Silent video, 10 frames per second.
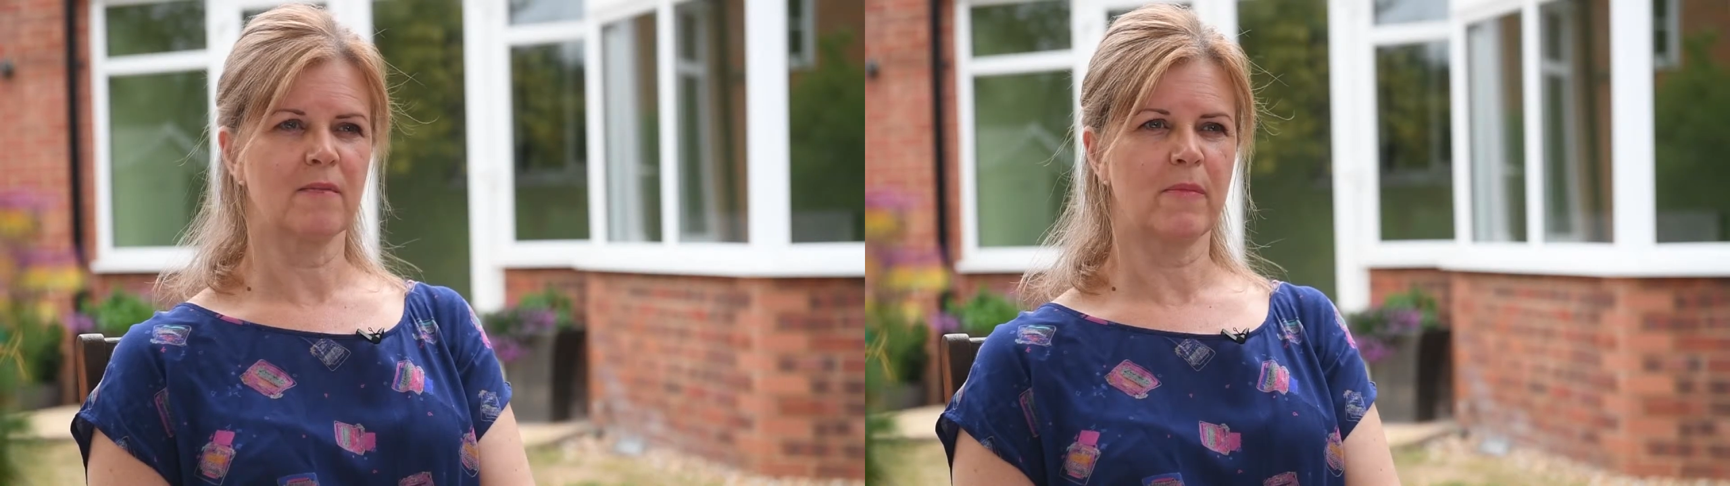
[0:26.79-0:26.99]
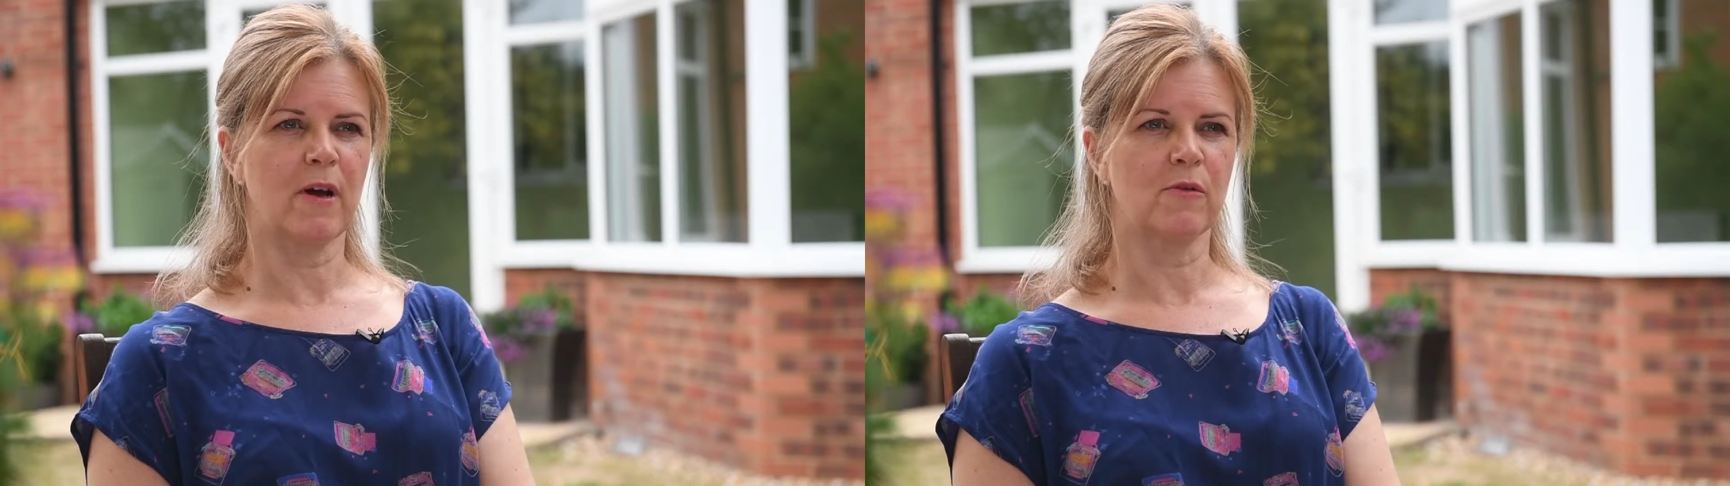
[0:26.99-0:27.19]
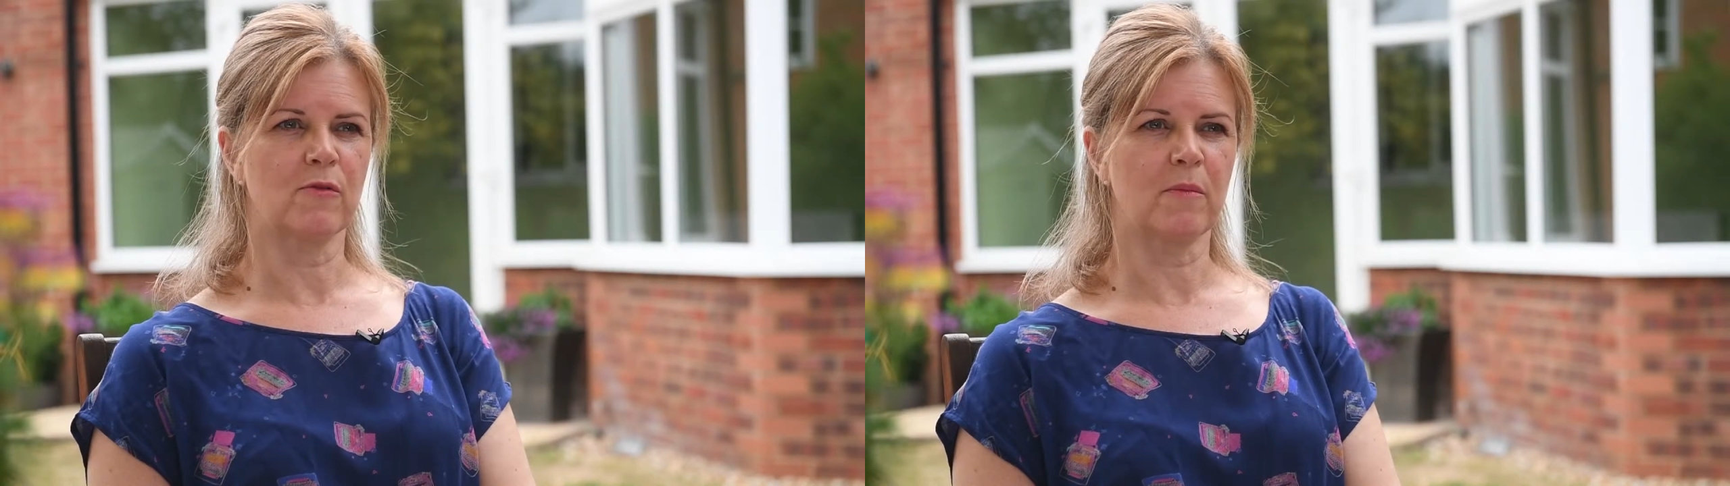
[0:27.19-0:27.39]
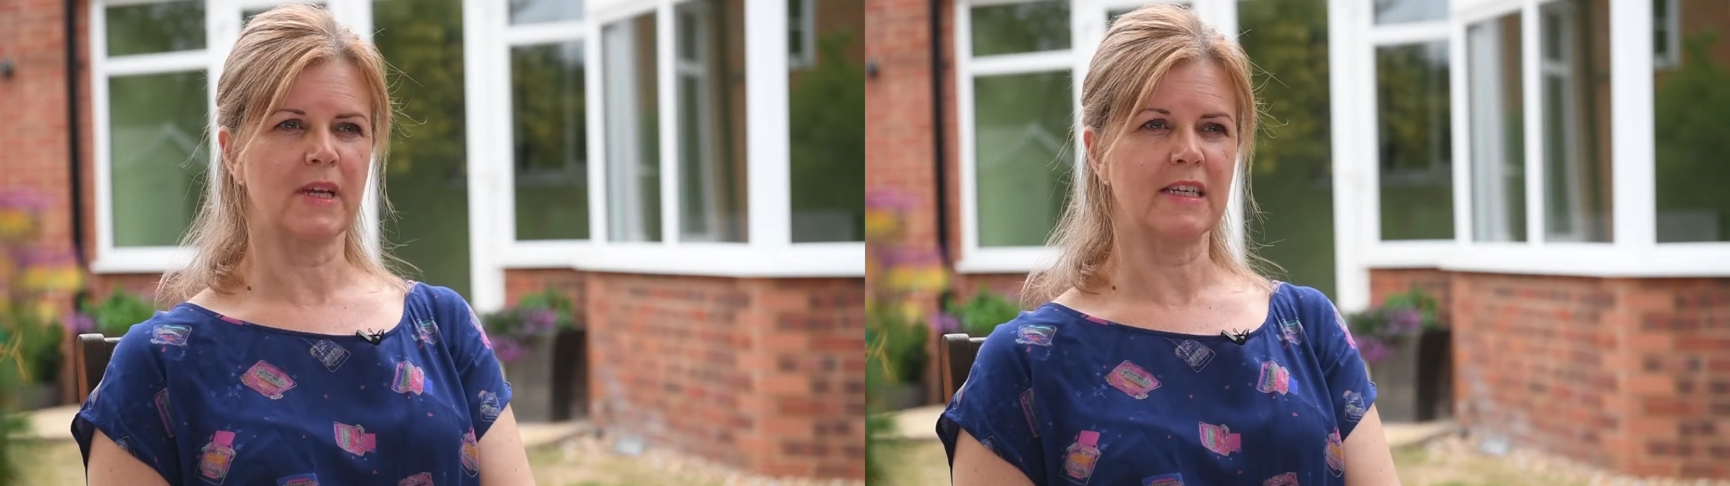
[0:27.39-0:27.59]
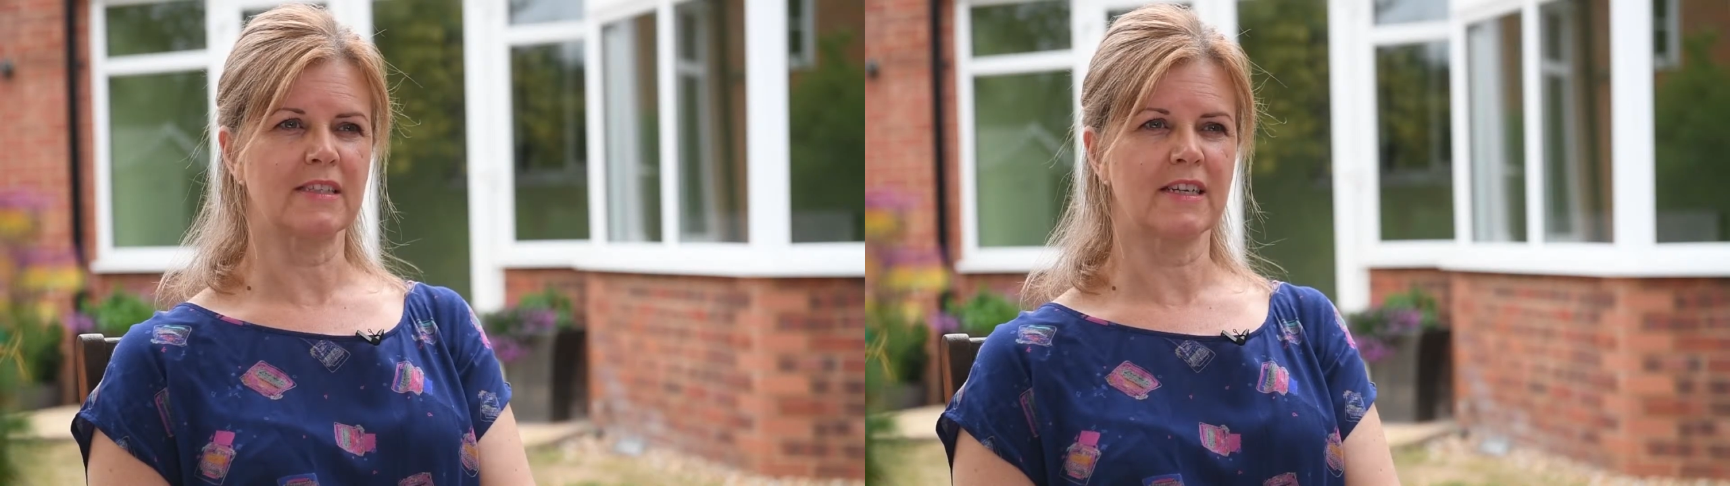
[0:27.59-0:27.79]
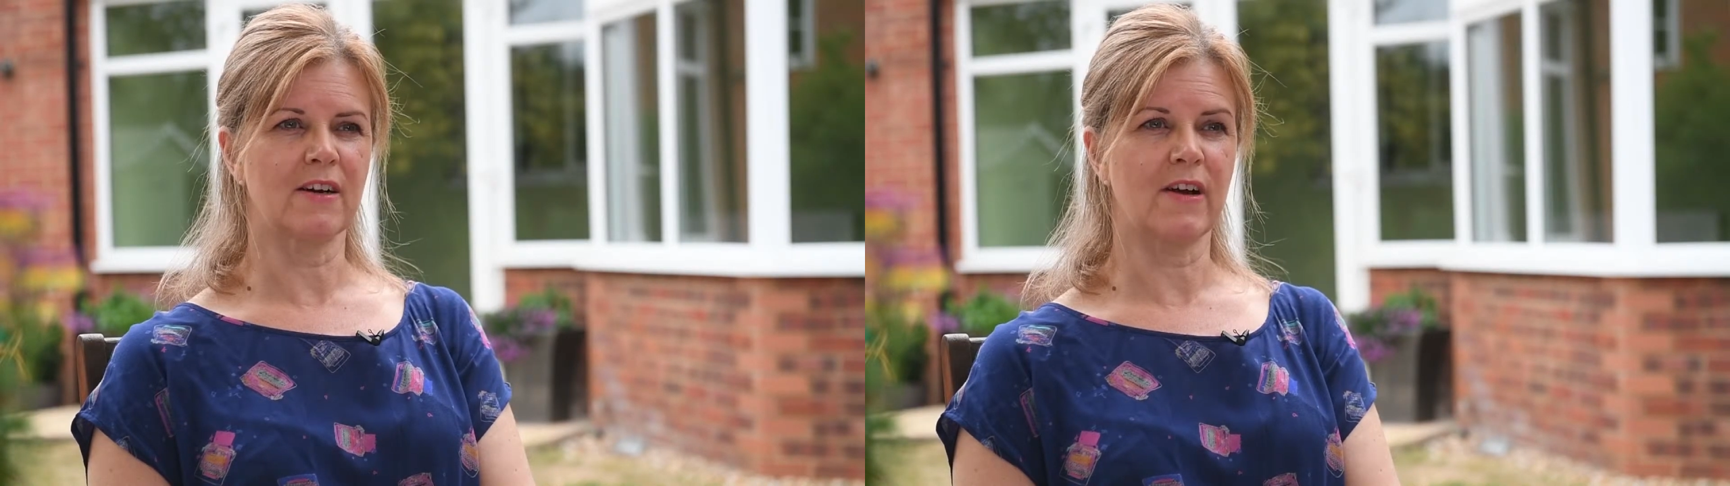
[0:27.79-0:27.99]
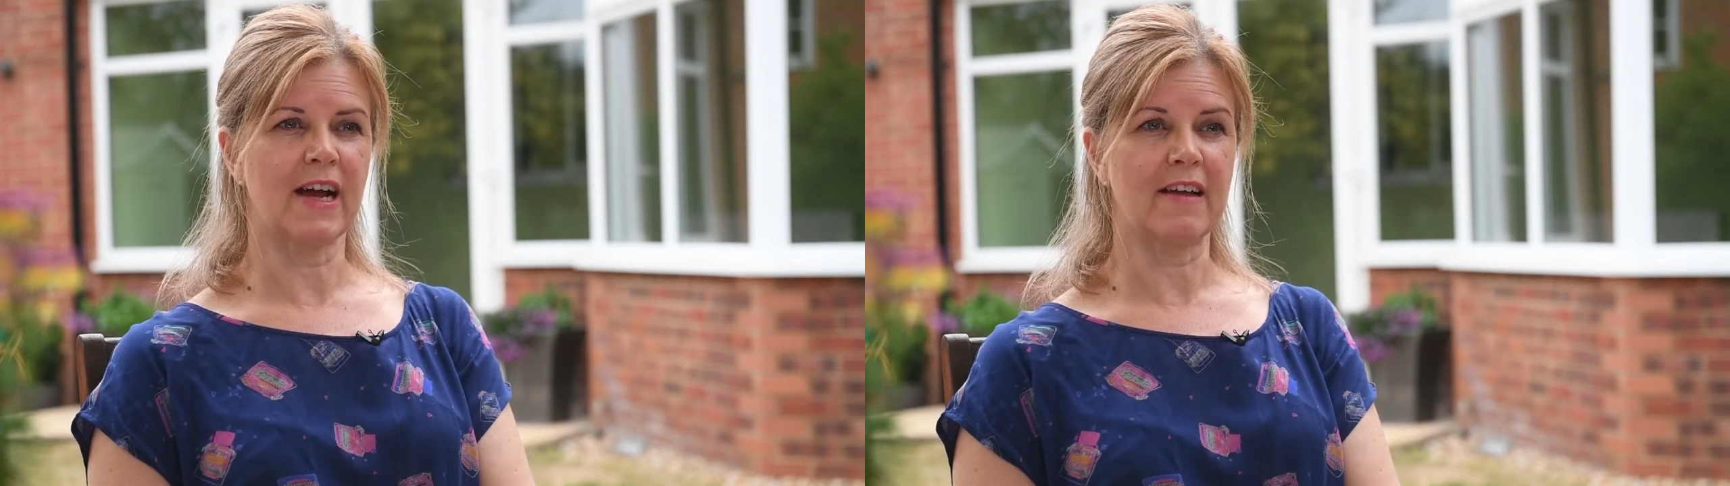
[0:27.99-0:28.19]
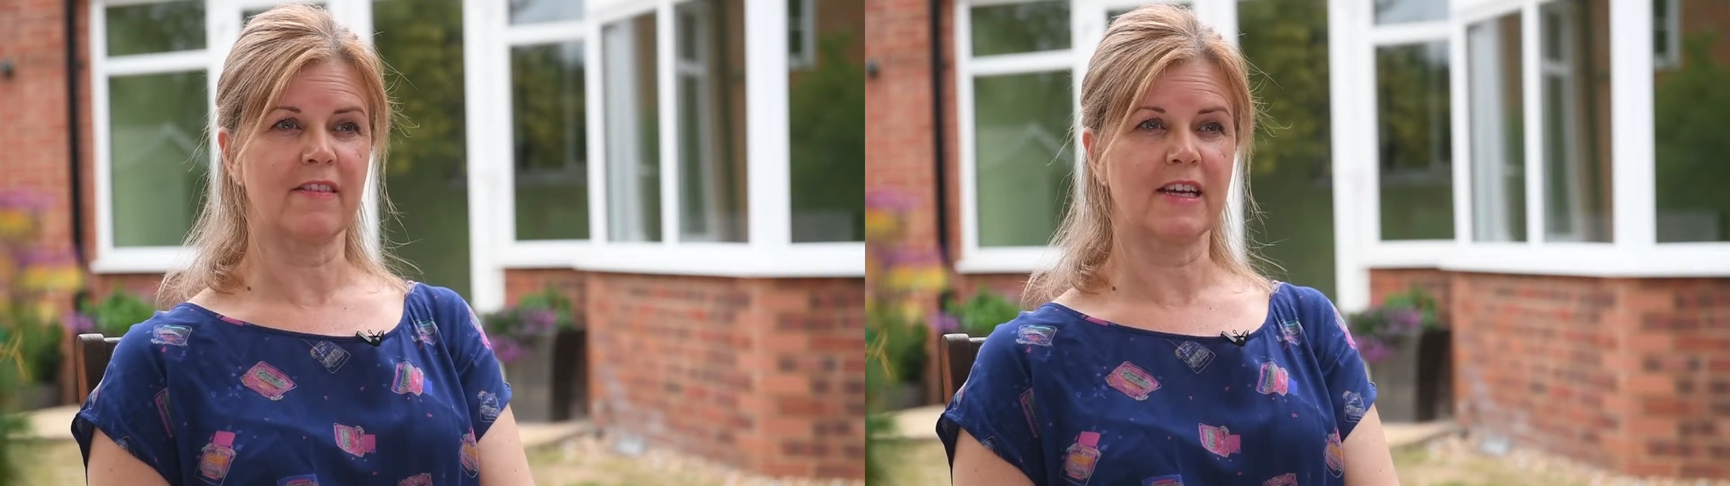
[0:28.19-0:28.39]
both from the exterior
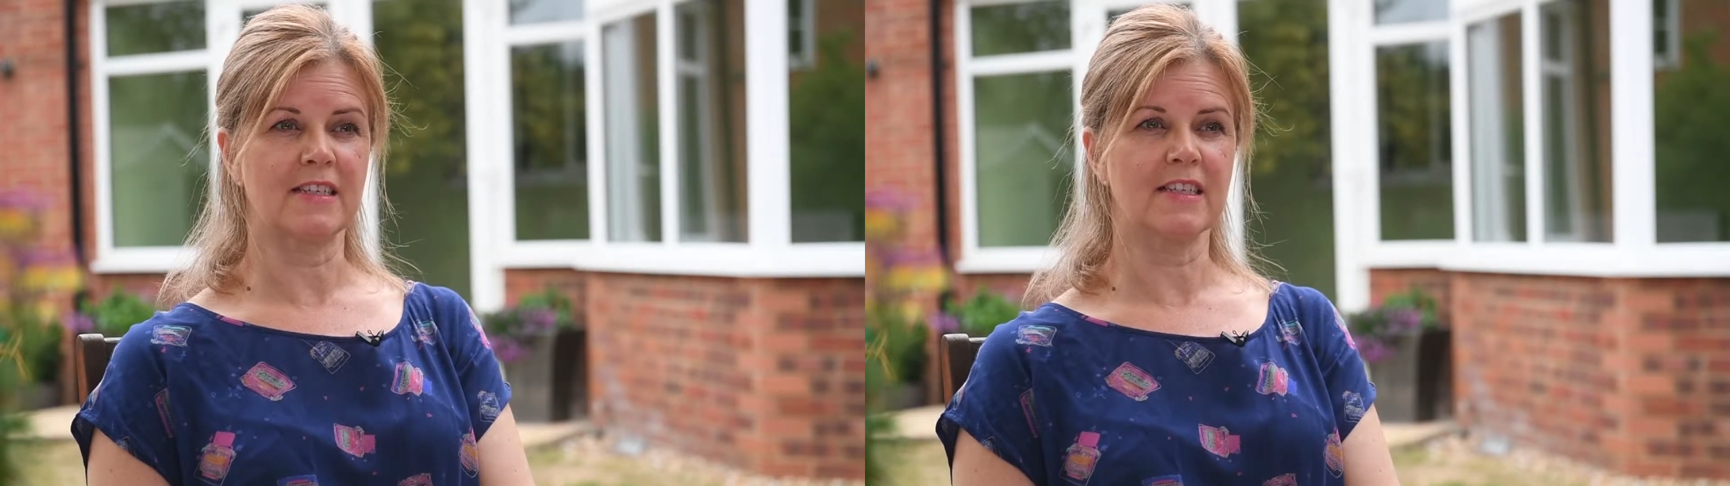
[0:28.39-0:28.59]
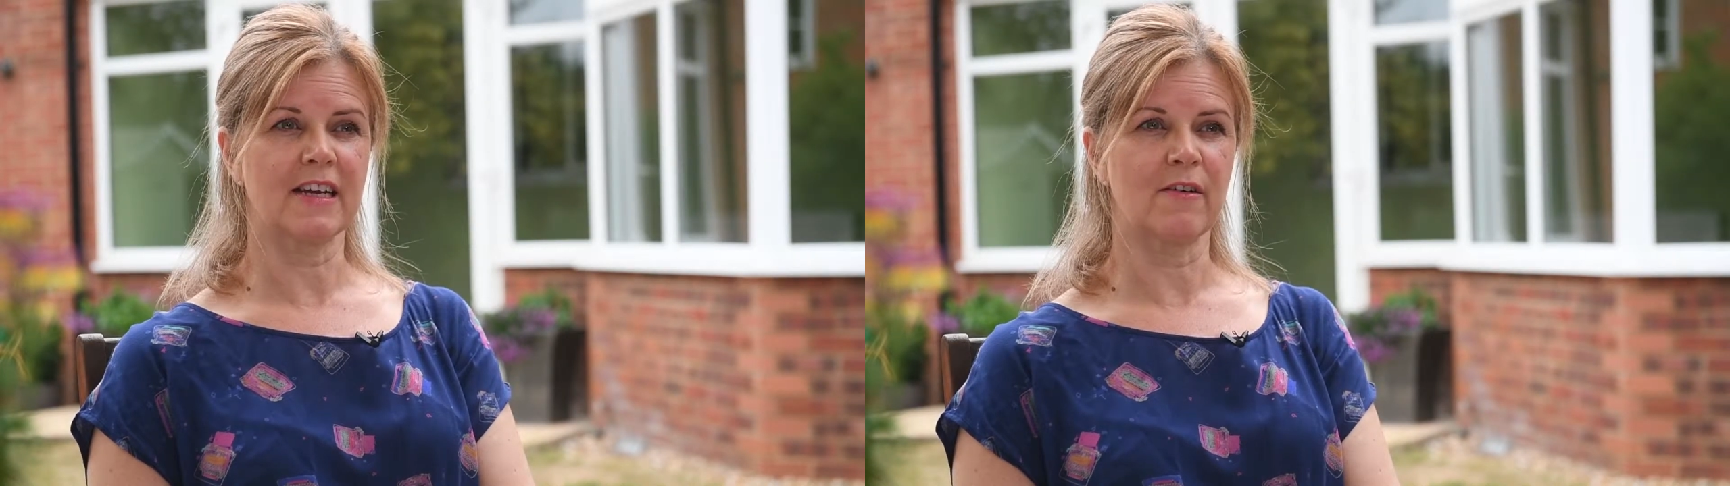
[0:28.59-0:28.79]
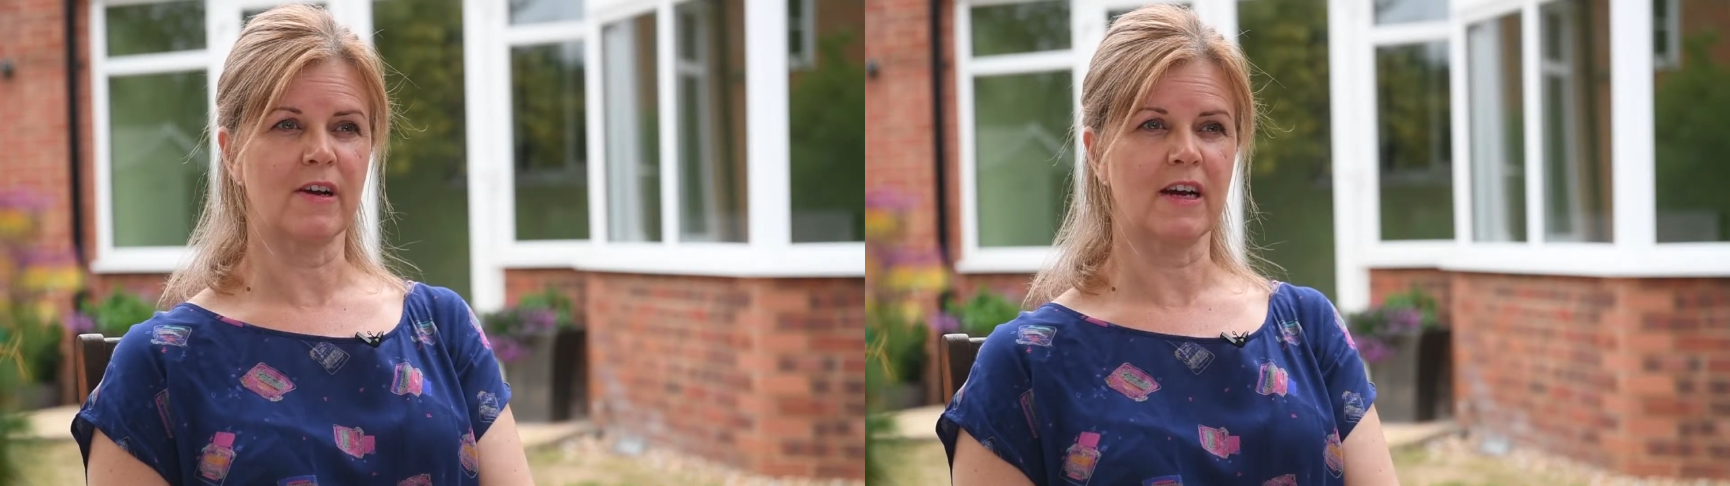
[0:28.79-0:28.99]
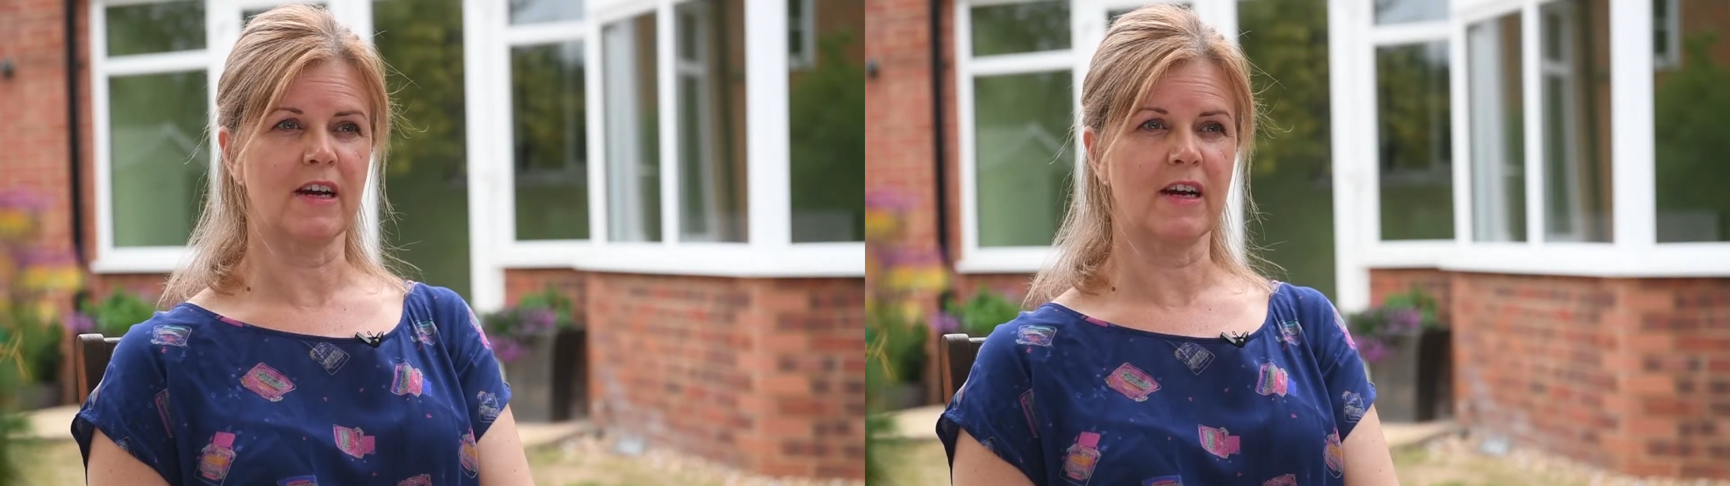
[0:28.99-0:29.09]
and the interior,